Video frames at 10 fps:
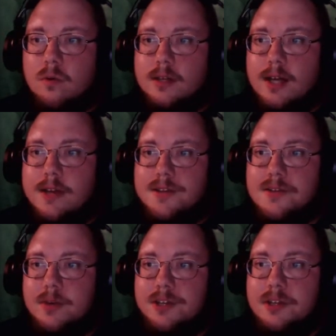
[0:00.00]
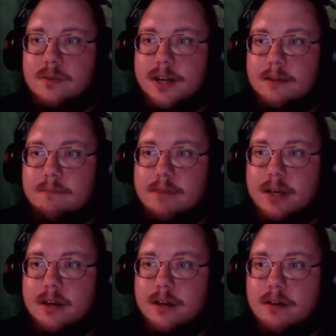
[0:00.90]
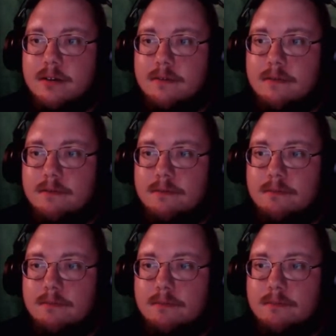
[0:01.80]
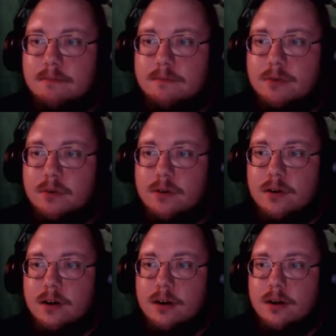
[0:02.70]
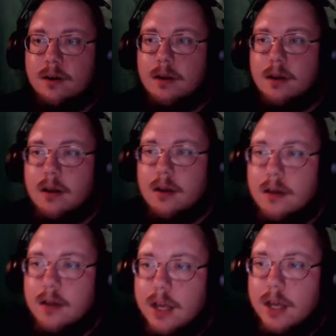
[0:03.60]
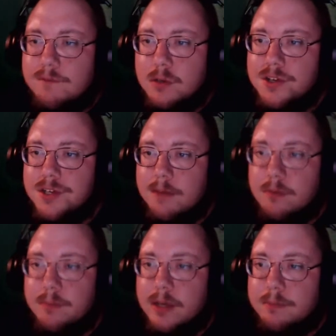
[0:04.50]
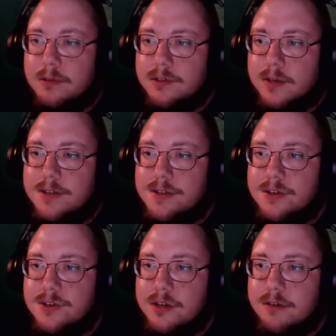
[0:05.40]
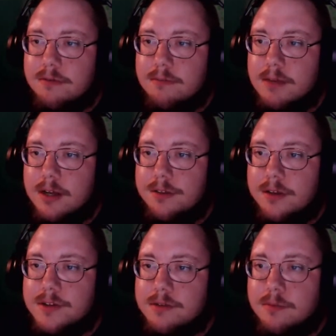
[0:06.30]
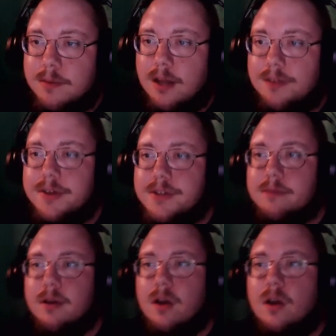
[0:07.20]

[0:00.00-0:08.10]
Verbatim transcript: Kai says, What do you recommend for a first step for people transitioning from monotheism to polytheism.